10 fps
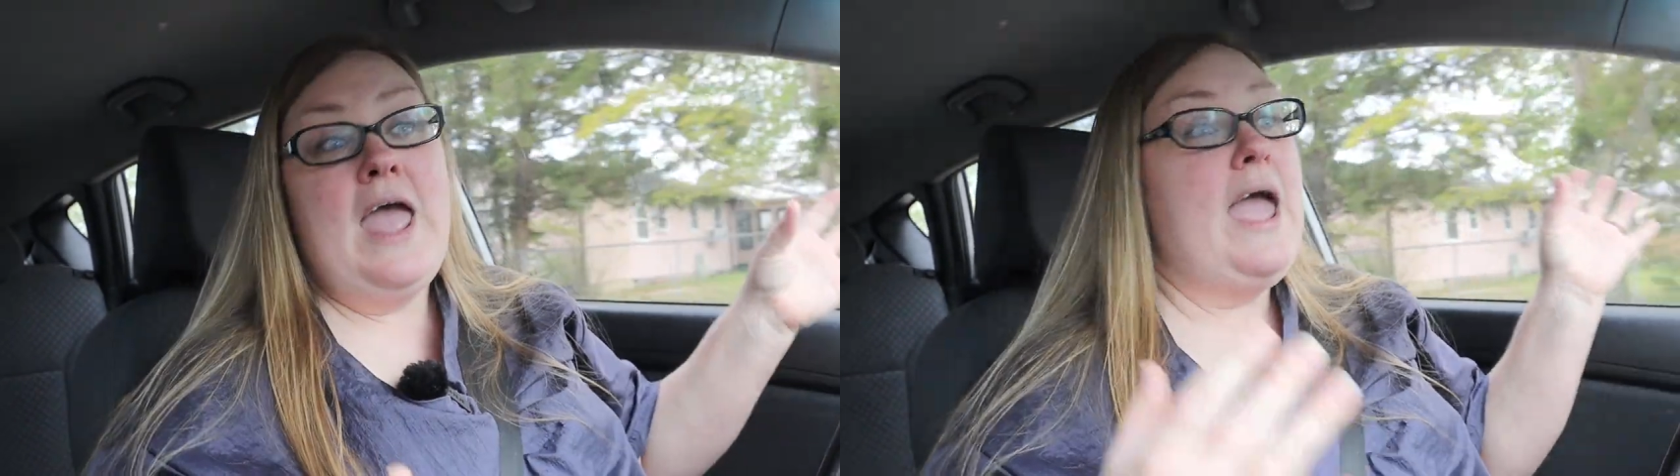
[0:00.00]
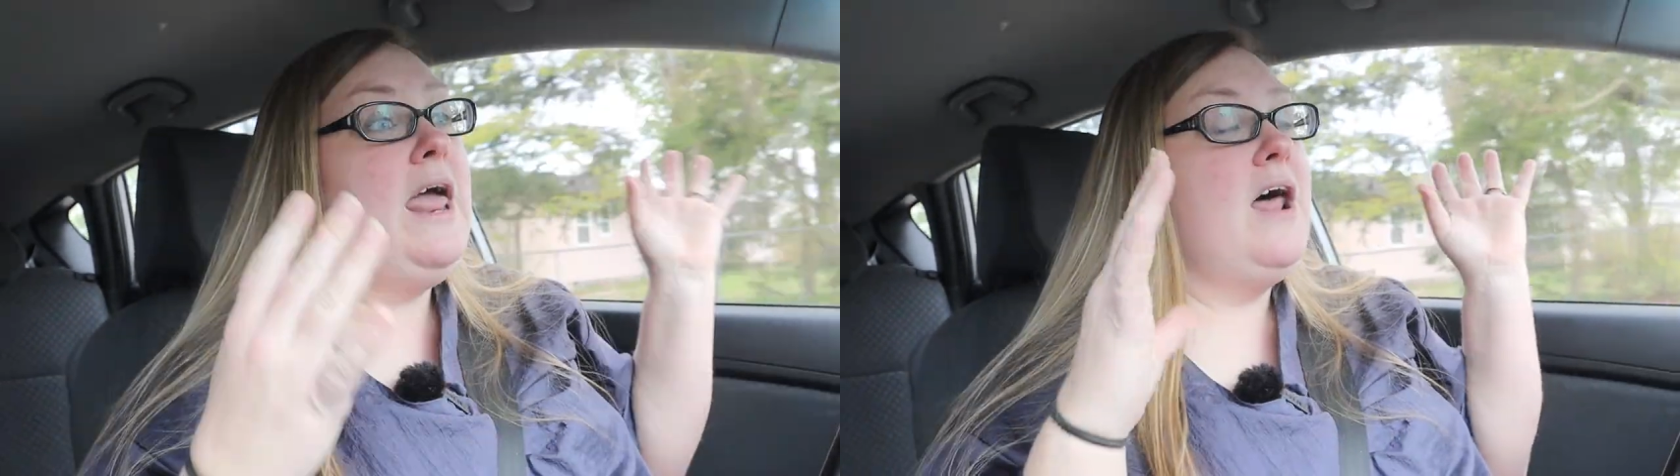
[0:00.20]

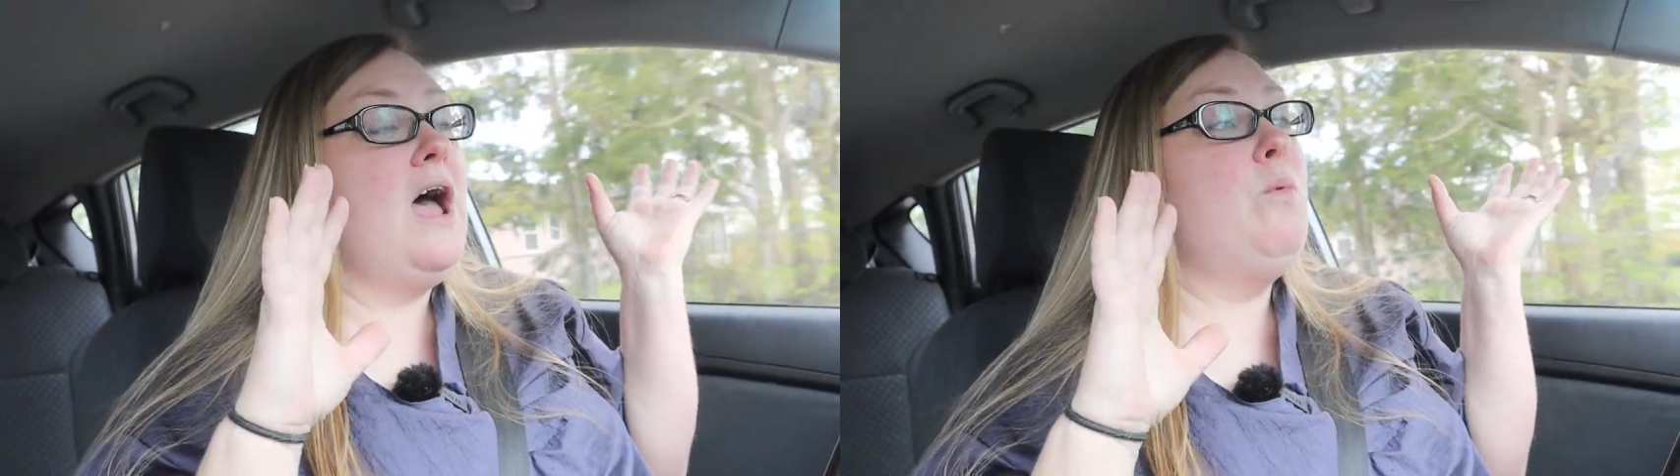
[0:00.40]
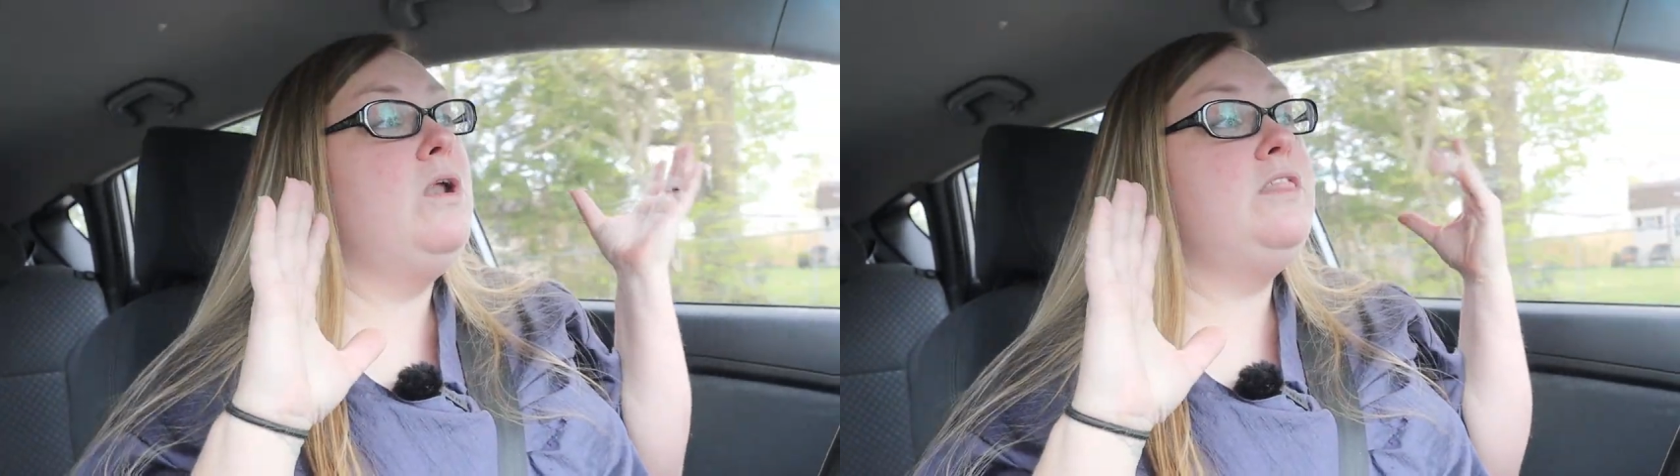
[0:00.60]
And
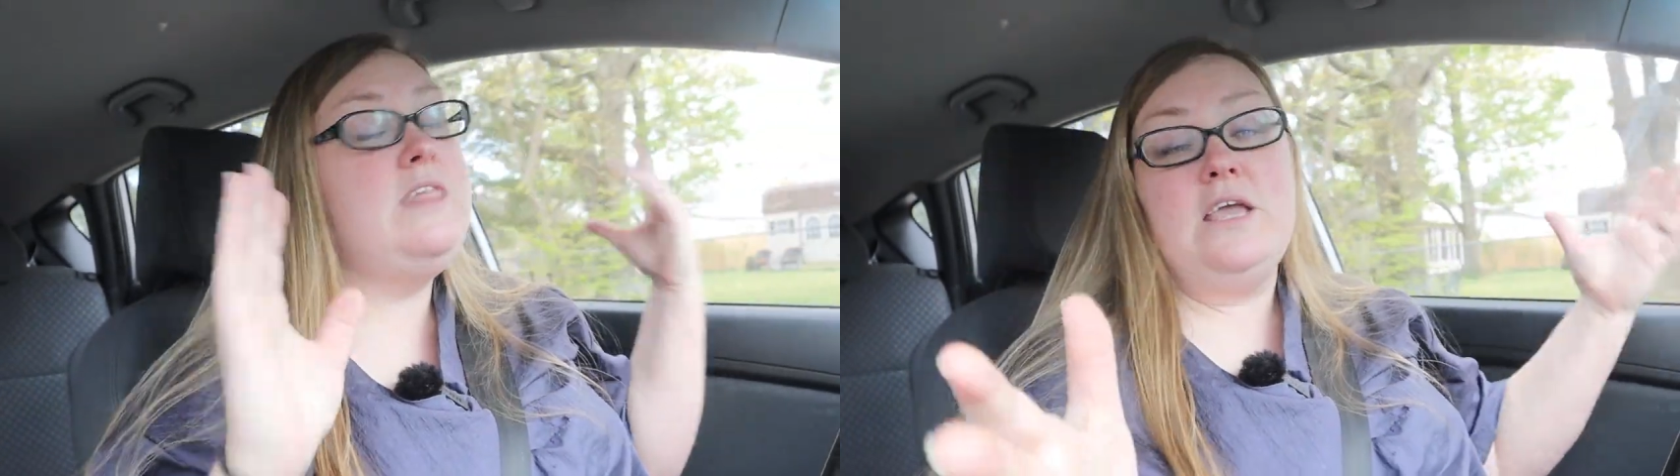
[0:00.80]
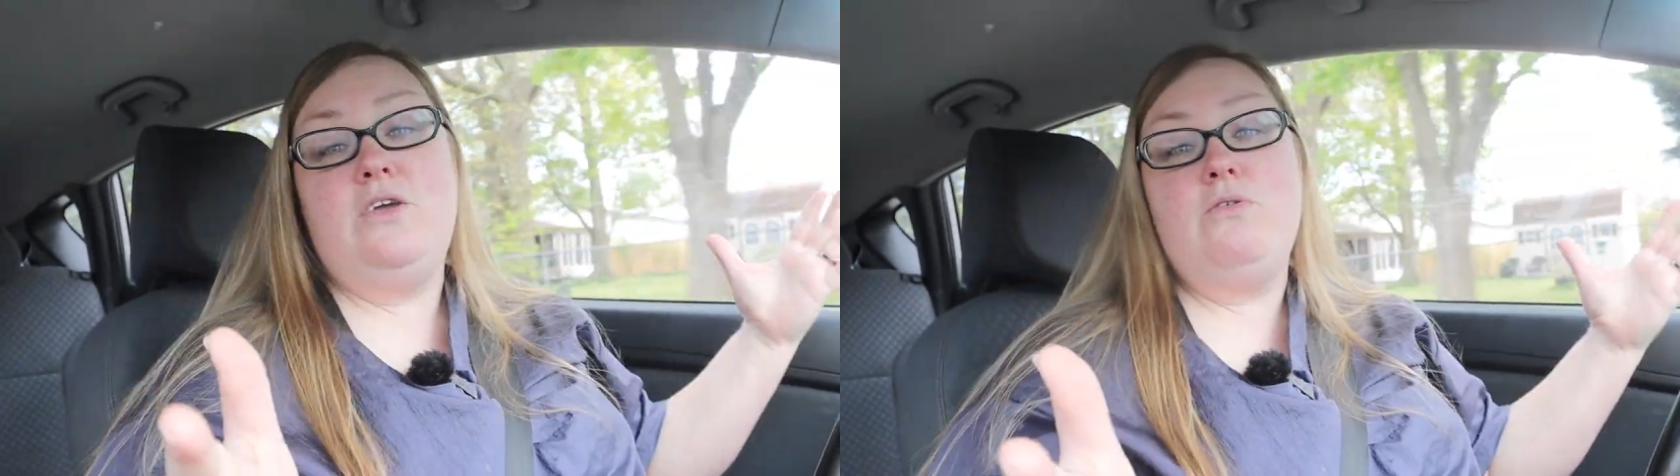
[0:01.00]
I wanna
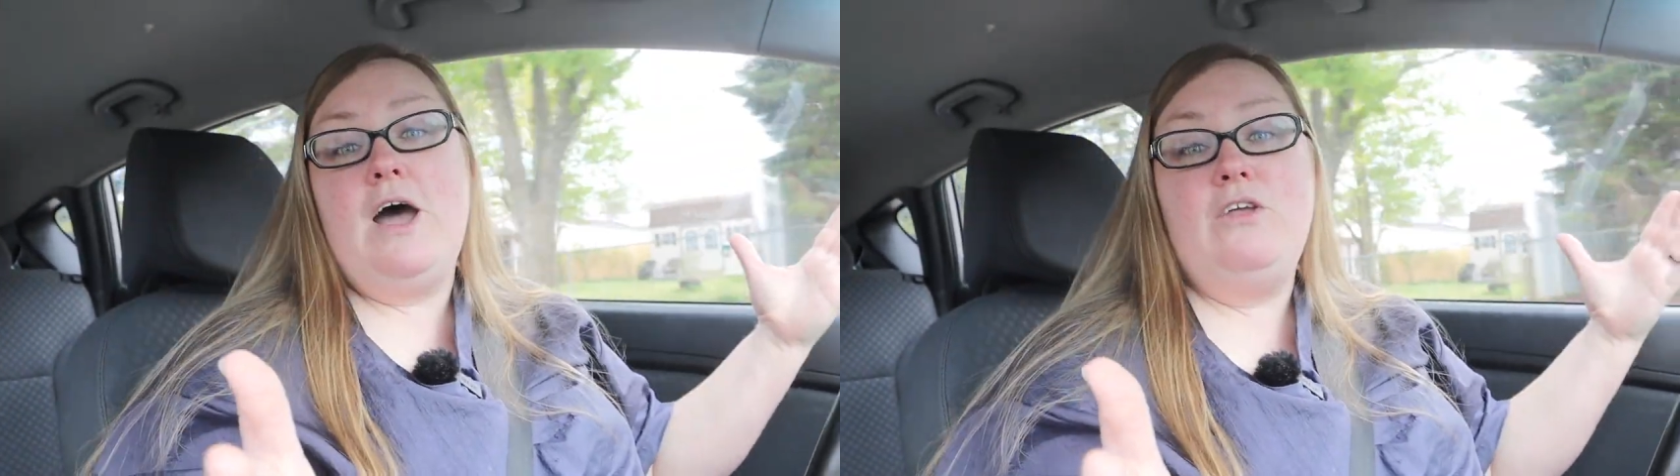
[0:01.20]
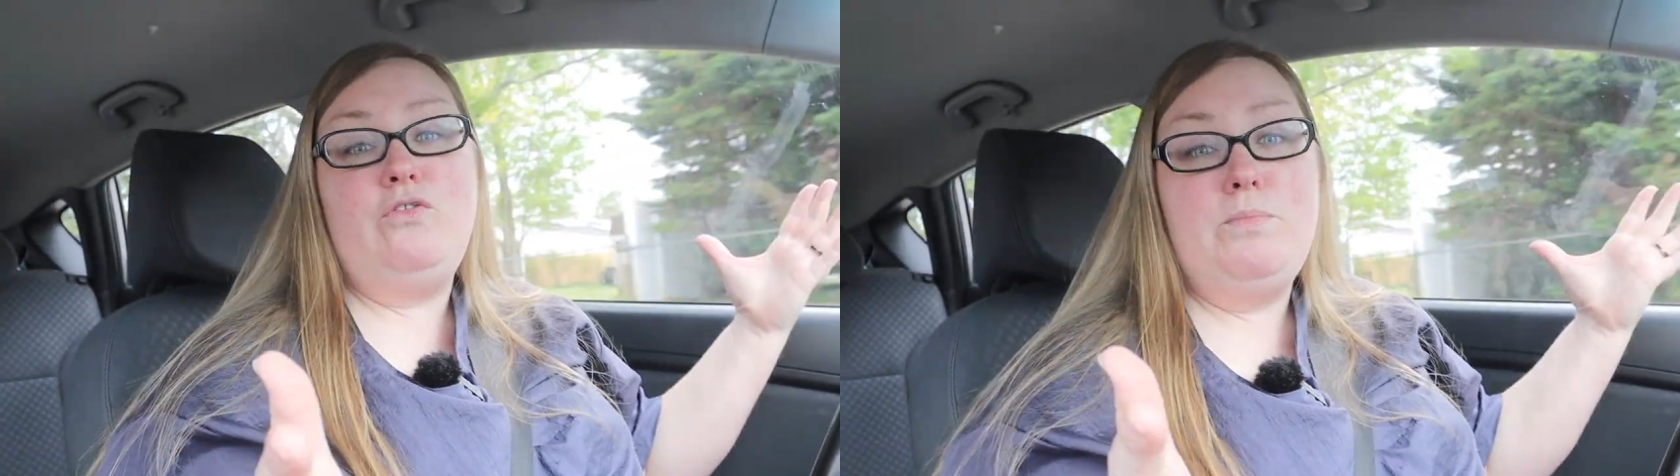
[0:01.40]
thank you
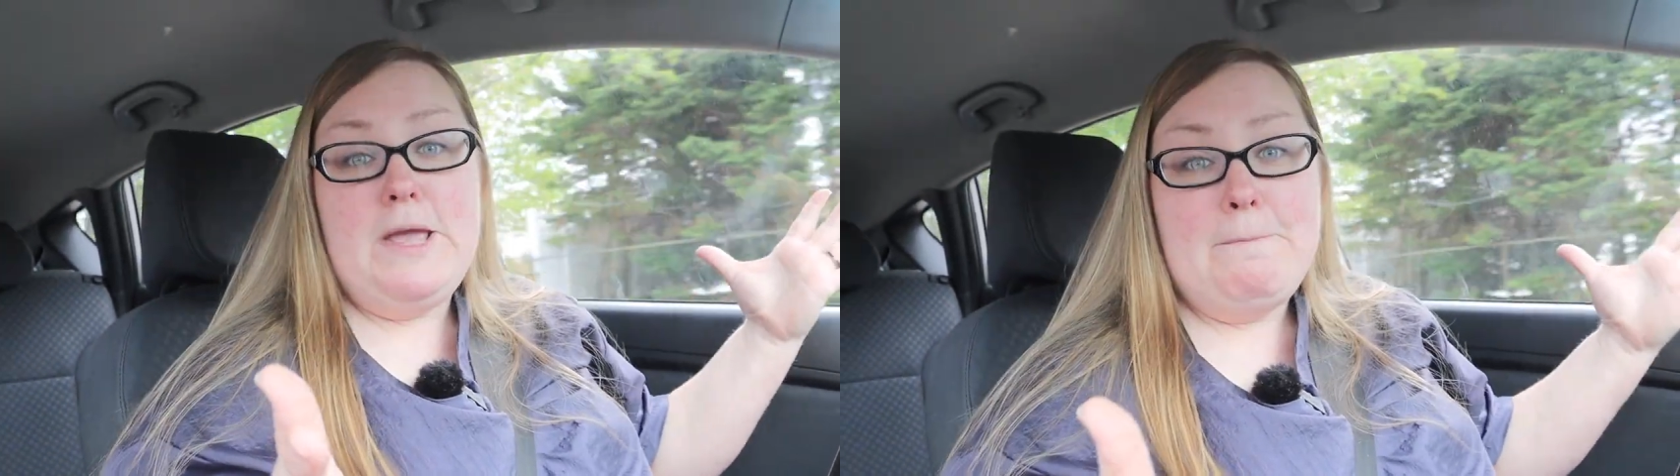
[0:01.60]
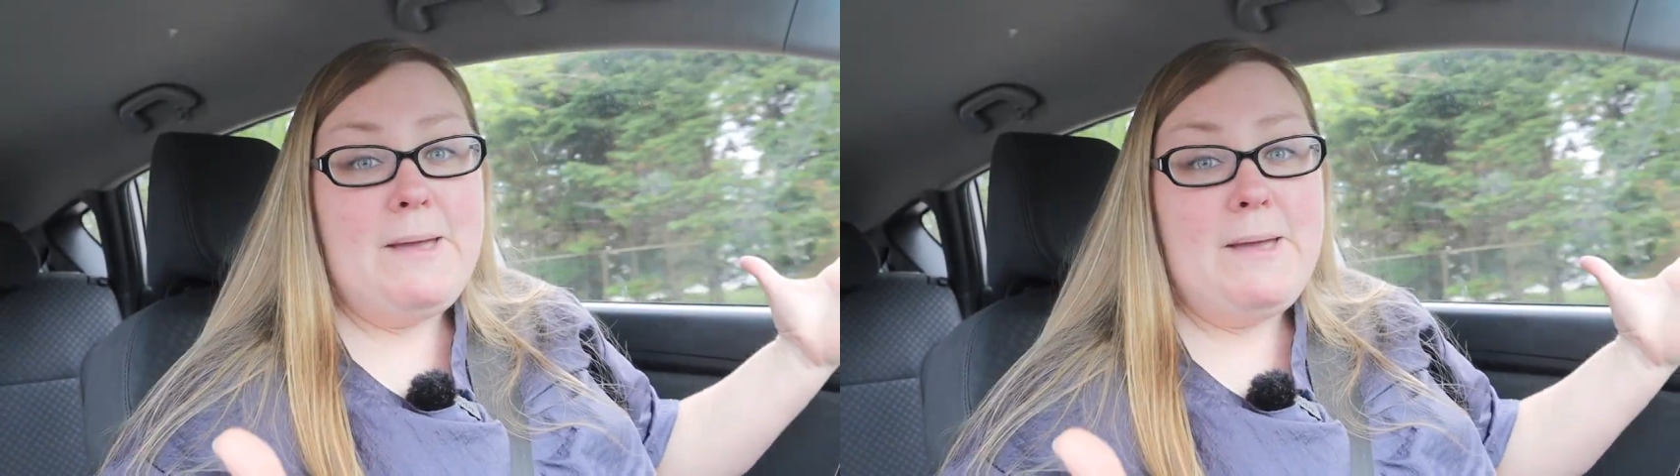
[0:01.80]
guys for being